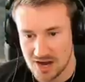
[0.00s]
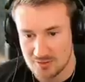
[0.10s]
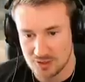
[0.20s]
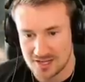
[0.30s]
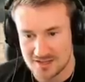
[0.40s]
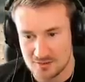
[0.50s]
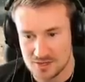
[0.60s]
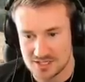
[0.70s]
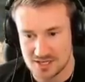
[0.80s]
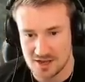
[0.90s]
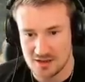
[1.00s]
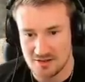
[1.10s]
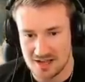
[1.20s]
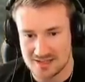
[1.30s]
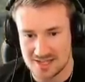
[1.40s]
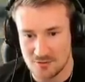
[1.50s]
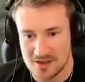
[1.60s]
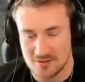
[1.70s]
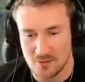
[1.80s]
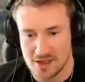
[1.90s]
Right, what I think we do, I think
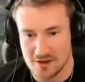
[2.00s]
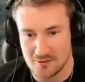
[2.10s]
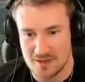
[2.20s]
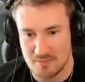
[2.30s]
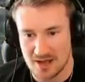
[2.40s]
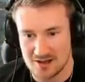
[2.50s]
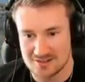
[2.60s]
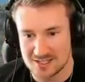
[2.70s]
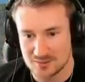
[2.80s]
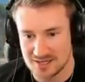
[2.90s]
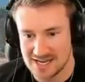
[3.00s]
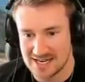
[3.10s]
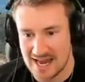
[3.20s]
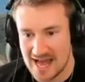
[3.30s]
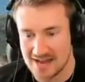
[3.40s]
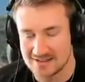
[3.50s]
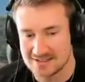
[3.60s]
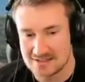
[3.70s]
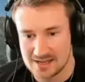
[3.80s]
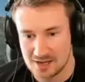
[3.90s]
we park this one
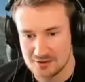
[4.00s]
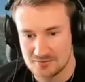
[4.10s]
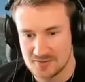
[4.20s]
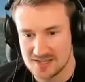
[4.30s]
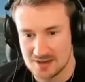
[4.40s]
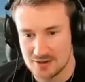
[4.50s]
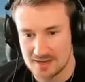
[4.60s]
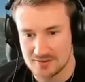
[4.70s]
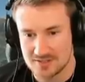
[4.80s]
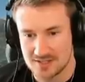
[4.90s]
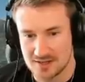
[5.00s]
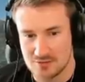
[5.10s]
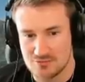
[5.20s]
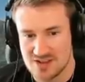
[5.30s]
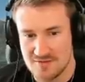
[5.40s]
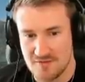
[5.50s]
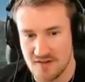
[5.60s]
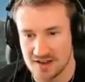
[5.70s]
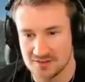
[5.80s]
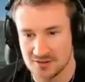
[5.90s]
inland and hopefully they'll give us like a
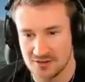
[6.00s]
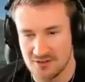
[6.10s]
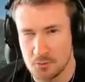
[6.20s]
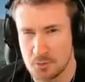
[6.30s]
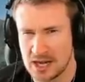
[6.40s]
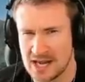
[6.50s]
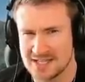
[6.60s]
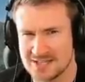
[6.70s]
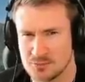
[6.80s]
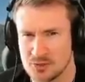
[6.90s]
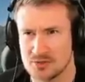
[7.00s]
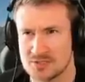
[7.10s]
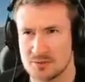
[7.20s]
refund or a replacement or